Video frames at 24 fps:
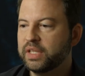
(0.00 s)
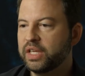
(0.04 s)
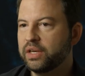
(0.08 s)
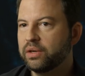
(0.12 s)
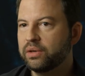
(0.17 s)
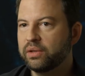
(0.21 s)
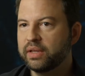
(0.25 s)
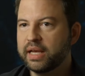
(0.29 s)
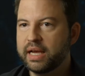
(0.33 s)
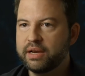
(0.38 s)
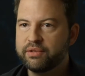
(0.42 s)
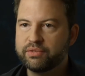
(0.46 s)
you
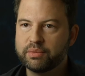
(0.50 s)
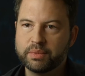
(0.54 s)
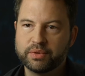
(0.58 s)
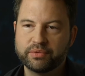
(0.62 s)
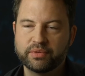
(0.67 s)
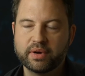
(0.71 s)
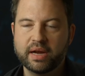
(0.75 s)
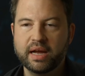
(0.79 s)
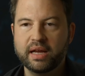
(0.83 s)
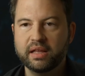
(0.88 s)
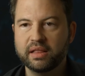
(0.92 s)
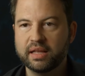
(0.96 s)
know, light from the
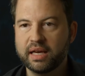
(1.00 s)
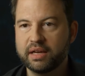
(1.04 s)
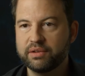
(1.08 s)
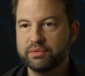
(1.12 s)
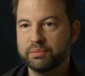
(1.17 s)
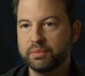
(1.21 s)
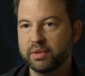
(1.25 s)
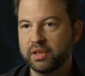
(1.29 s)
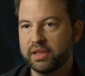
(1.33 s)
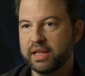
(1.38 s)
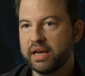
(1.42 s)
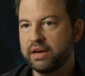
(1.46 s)
right, light
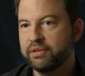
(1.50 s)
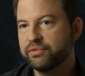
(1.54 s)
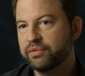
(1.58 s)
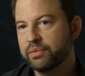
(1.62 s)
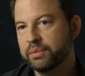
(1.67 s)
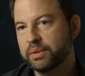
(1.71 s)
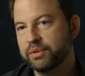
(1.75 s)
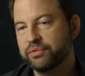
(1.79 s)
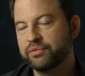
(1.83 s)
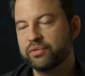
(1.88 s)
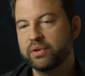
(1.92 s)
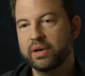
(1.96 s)
from the left,
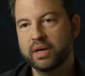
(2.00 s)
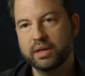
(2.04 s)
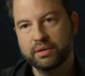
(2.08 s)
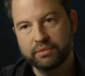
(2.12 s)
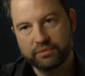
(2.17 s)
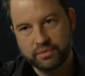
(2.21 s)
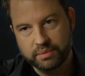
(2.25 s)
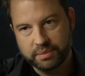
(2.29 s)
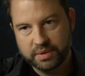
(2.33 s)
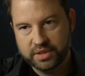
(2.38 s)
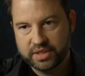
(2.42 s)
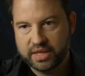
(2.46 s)
from the
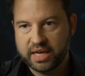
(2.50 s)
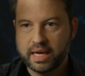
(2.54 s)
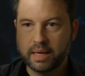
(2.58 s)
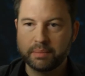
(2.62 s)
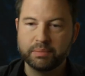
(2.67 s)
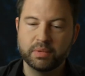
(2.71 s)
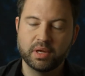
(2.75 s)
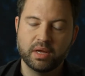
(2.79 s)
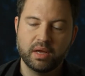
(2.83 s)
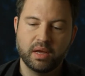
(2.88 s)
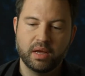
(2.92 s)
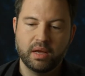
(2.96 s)
front, from the
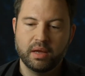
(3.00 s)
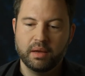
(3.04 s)
top,